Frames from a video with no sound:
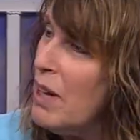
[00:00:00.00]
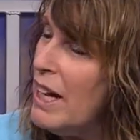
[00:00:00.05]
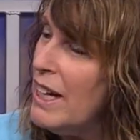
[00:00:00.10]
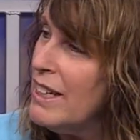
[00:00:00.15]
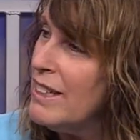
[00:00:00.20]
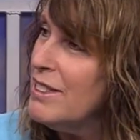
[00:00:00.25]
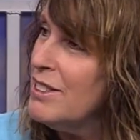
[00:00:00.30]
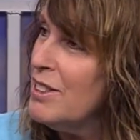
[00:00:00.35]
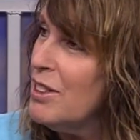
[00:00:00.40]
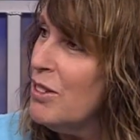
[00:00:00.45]

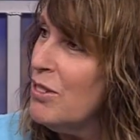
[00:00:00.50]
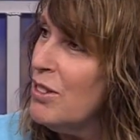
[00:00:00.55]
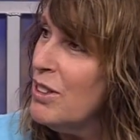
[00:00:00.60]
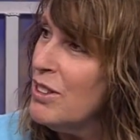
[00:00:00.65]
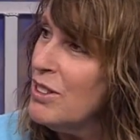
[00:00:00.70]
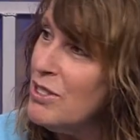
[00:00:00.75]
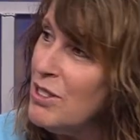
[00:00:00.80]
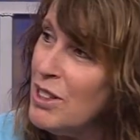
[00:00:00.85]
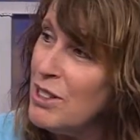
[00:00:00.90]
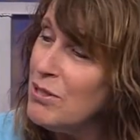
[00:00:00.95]
wag. So all the
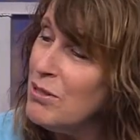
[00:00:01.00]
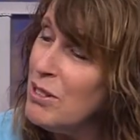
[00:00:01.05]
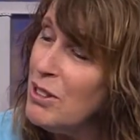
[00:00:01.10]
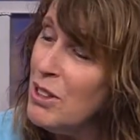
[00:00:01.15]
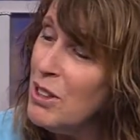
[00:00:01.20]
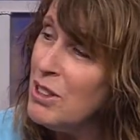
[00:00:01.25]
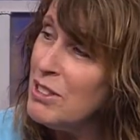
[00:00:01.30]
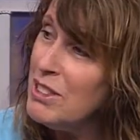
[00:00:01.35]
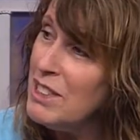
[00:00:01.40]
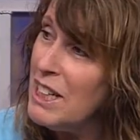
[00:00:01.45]
dogs with
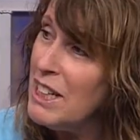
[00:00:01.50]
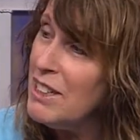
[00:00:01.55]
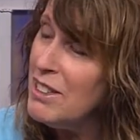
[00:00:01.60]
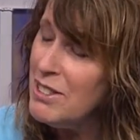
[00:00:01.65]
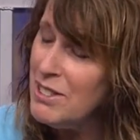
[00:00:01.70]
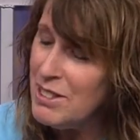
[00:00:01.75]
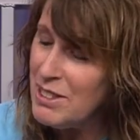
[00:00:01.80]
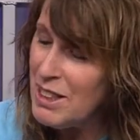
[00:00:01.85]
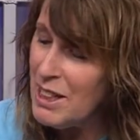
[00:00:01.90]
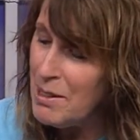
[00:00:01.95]
long
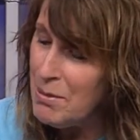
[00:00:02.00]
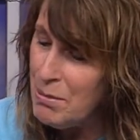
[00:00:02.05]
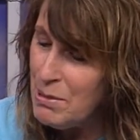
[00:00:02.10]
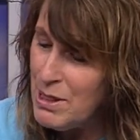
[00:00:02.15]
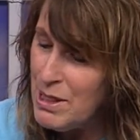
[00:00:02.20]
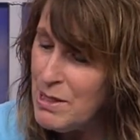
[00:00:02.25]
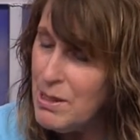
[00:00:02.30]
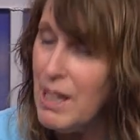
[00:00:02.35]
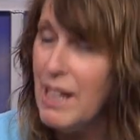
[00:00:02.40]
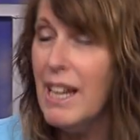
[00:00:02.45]
tails got to
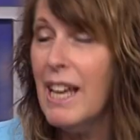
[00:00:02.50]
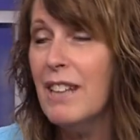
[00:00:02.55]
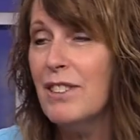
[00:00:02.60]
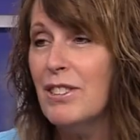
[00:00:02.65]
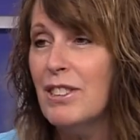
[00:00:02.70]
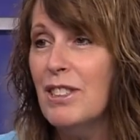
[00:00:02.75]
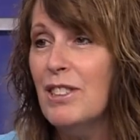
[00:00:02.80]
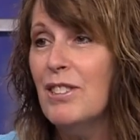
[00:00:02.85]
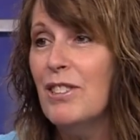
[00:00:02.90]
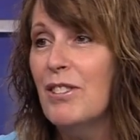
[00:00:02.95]
participate. And
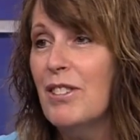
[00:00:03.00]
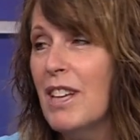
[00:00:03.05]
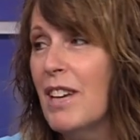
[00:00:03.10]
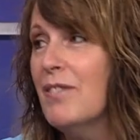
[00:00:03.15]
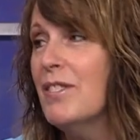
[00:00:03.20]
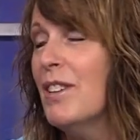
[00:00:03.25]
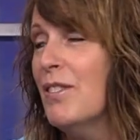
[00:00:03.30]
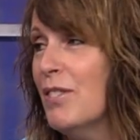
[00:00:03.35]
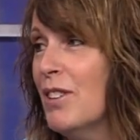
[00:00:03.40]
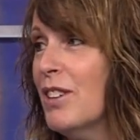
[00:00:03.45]
actually, you don't have to
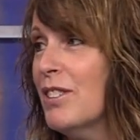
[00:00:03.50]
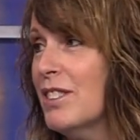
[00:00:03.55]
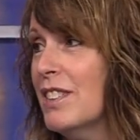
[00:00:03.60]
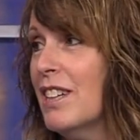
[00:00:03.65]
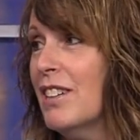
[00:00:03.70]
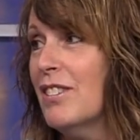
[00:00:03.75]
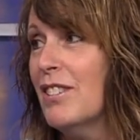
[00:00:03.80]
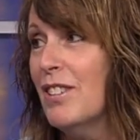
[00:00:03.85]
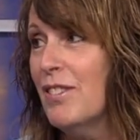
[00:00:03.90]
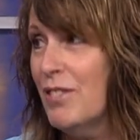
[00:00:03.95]
have long tail.
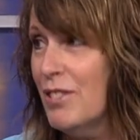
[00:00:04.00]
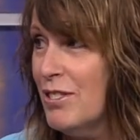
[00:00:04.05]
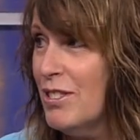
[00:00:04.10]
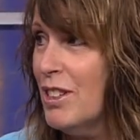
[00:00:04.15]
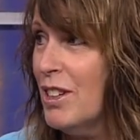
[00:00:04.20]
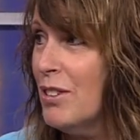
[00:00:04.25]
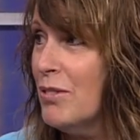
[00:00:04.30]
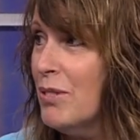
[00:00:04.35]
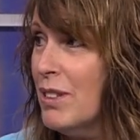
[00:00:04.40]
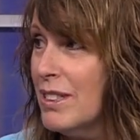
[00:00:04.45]
If your
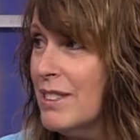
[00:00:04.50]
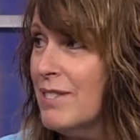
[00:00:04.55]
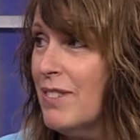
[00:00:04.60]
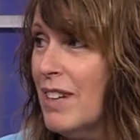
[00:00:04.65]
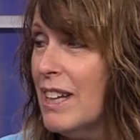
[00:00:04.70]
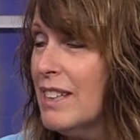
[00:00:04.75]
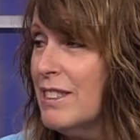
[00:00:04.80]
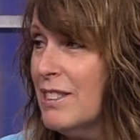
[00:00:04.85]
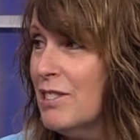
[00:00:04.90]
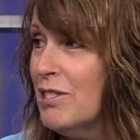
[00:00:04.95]
tail wags
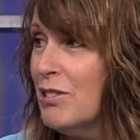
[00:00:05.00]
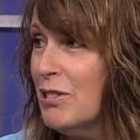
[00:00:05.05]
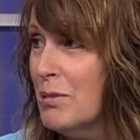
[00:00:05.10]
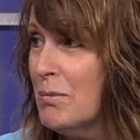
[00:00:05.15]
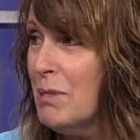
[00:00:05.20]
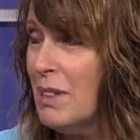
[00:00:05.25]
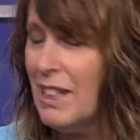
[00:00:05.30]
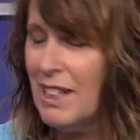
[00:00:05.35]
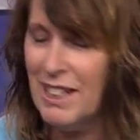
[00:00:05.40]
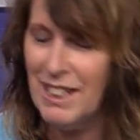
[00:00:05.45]
fast, you can be
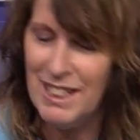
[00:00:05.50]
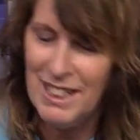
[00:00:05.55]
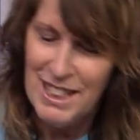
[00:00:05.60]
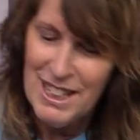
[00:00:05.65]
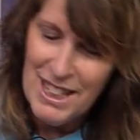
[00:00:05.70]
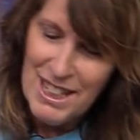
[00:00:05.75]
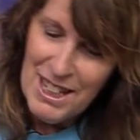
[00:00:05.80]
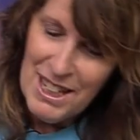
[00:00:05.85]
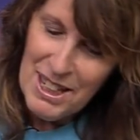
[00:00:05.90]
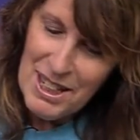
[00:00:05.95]
in it.
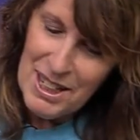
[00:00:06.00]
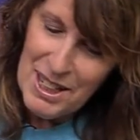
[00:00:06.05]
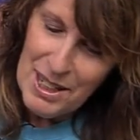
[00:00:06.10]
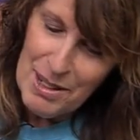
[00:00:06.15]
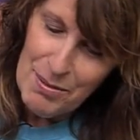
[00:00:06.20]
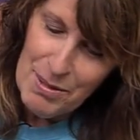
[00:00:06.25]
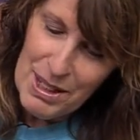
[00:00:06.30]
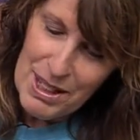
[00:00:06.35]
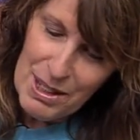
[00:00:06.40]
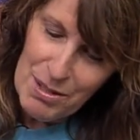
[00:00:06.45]
Um,
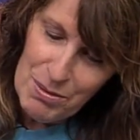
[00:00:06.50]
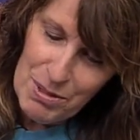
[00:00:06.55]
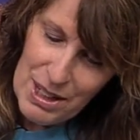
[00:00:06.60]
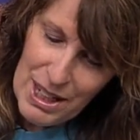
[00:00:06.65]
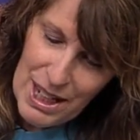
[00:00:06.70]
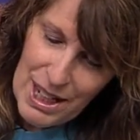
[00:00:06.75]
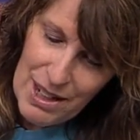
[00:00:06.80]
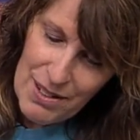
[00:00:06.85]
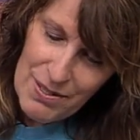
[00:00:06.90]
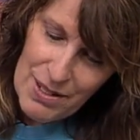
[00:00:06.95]
and then we
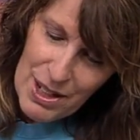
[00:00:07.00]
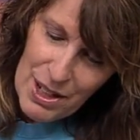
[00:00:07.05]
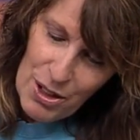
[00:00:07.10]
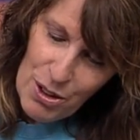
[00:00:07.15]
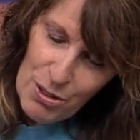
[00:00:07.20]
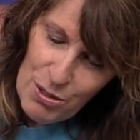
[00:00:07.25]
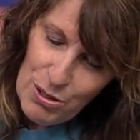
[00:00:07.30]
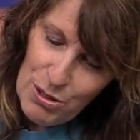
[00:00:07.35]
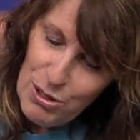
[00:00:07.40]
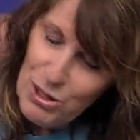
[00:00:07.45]
have
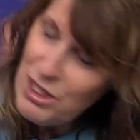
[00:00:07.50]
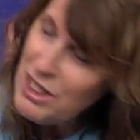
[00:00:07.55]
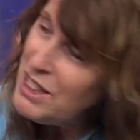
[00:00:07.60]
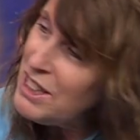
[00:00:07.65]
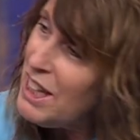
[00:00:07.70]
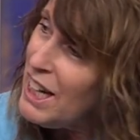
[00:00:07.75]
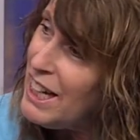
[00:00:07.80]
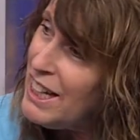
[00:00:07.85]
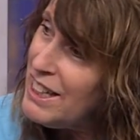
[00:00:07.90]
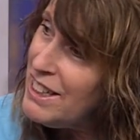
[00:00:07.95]
owner
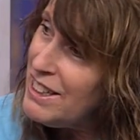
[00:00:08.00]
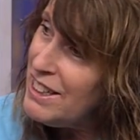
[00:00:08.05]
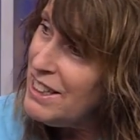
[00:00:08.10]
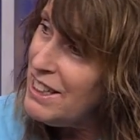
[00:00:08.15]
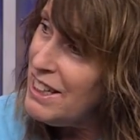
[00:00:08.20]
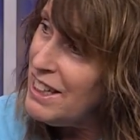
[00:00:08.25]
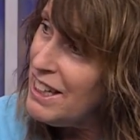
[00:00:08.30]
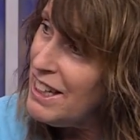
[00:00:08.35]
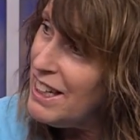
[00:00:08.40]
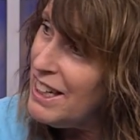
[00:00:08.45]
look-alike
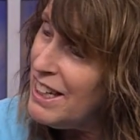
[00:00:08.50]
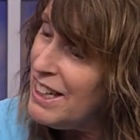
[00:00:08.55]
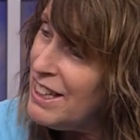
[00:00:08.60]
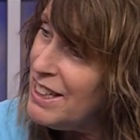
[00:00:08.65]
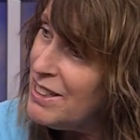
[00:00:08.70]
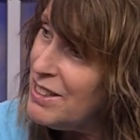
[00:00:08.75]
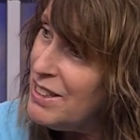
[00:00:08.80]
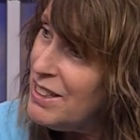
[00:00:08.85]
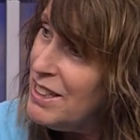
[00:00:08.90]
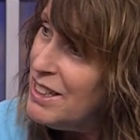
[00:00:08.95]
and
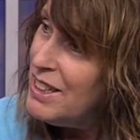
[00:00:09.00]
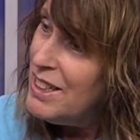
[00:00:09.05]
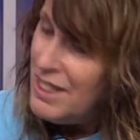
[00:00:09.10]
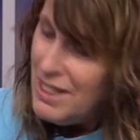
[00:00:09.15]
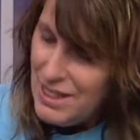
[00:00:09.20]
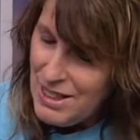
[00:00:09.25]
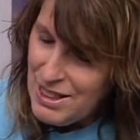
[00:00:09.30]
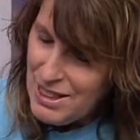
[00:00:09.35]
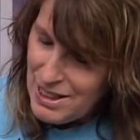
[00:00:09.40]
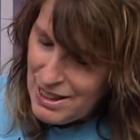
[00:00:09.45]

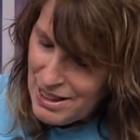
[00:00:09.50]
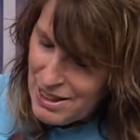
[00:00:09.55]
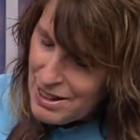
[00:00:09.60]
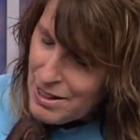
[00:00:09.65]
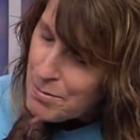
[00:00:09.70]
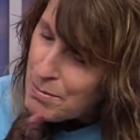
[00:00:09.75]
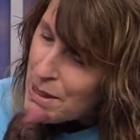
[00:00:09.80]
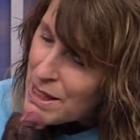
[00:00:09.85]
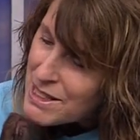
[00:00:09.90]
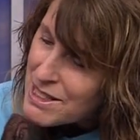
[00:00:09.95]
the
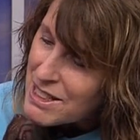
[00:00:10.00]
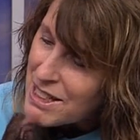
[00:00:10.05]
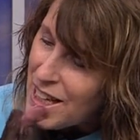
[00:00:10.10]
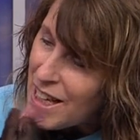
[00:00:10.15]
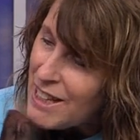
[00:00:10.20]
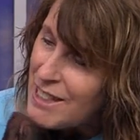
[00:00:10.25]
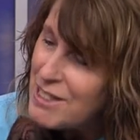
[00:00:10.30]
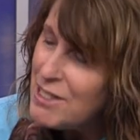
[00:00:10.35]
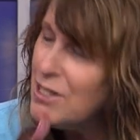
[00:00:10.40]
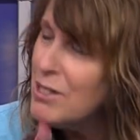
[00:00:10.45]
best
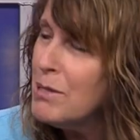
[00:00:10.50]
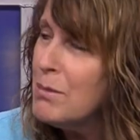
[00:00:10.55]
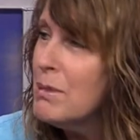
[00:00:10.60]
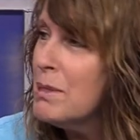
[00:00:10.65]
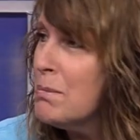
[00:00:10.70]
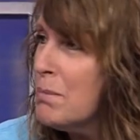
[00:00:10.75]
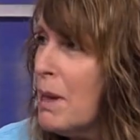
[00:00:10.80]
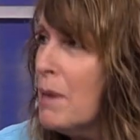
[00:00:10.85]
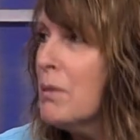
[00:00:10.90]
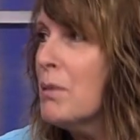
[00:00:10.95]
costume is
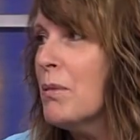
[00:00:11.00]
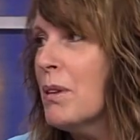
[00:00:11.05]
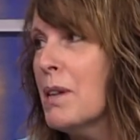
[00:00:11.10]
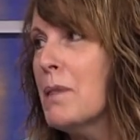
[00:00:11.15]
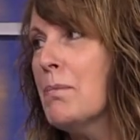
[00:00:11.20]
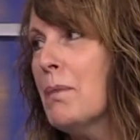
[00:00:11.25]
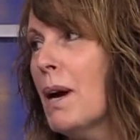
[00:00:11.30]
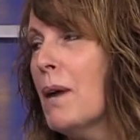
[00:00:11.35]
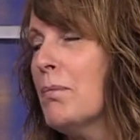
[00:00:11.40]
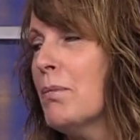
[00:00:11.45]
probably one of the
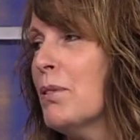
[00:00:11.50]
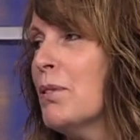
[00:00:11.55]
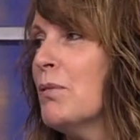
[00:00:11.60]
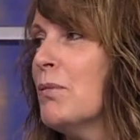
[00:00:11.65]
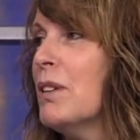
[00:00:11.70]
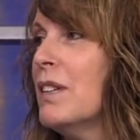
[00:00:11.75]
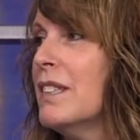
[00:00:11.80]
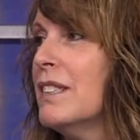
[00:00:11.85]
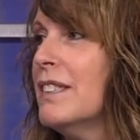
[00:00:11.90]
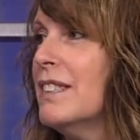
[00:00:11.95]
popular
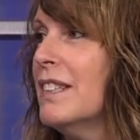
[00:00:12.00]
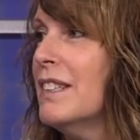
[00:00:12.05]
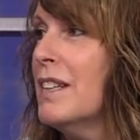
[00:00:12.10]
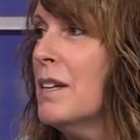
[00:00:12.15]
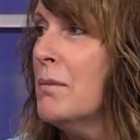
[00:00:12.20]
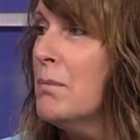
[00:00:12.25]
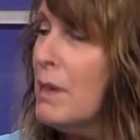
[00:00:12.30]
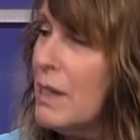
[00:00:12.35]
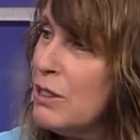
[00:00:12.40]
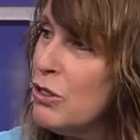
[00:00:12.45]
ones, and then
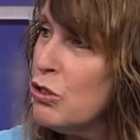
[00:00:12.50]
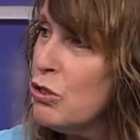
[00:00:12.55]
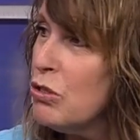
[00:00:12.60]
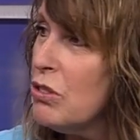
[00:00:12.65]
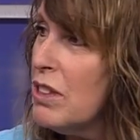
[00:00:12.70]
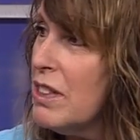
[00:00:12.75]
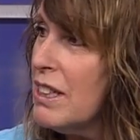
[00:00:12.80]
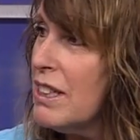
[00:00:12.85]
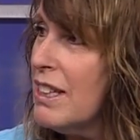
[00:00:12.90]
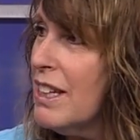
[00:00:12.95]
best
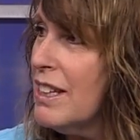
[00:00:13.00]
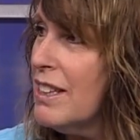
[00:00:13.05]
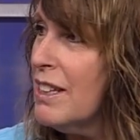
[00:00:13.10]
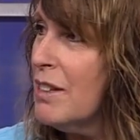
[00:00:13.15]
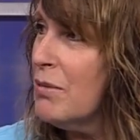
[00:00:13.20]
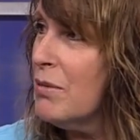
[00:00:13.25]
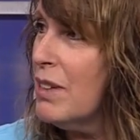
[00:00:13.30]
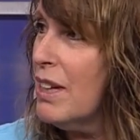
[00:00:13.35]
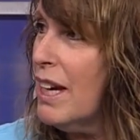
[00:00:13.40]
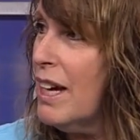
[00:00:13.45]
trick, and then
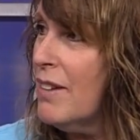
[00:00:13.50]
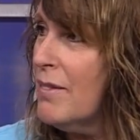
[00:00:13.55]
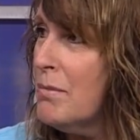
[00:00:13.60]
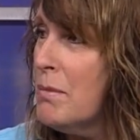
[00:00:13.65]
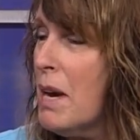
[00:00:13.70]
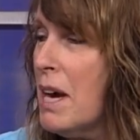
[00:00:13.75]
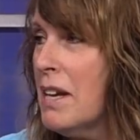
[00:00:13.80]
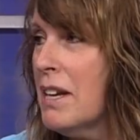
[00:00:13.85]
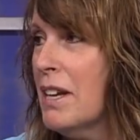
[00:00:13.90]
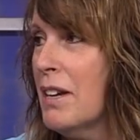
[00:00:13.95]
we have
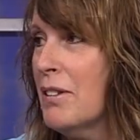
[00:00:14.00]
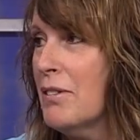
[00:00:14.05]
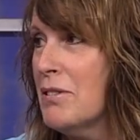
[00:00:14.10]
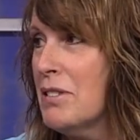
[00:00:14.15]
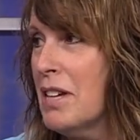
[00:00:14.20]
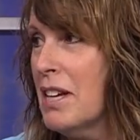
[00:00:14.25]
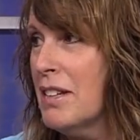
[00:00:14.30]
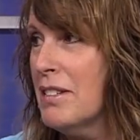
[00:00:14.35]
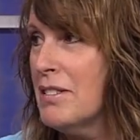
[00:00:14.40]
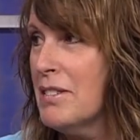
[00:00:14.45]
bad hair
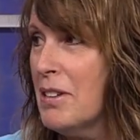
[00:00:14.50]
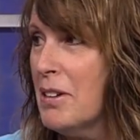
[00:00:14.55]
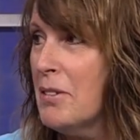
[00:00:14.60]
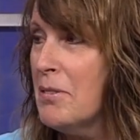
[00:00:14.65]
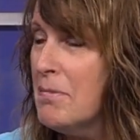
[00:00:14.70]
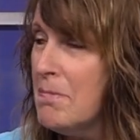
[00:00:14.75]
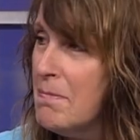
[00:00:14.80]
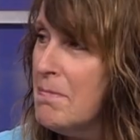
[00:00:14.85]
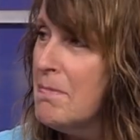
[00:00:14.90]
day. So